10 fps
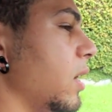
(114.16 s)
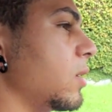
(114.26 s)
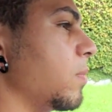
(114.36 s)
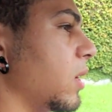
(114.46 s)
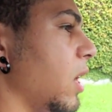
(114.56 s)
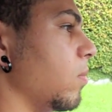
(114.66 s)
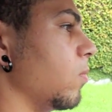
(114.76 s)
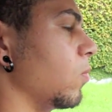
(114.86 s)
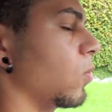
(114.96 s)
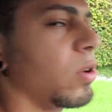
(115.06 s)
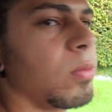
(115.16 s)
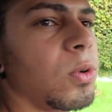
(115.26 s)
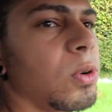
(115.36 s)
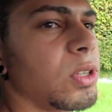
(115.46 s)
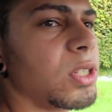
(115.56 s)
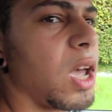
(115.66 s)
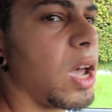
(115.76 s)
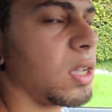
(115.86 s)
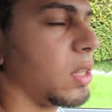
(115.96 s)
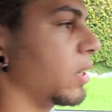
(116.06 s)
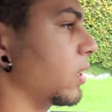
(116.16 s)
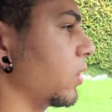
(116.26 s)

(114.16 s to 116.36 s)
just became more and more dark